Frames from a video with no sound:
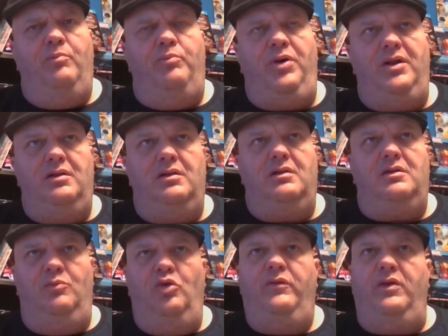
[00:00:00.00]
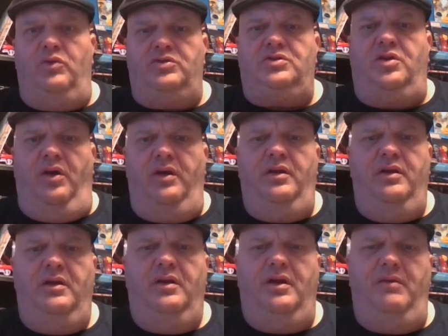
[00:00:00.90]
But the movie was good.
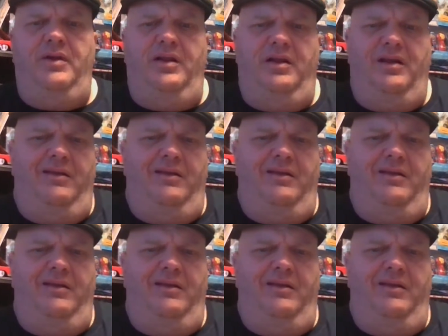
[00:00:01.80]
I mean, uh,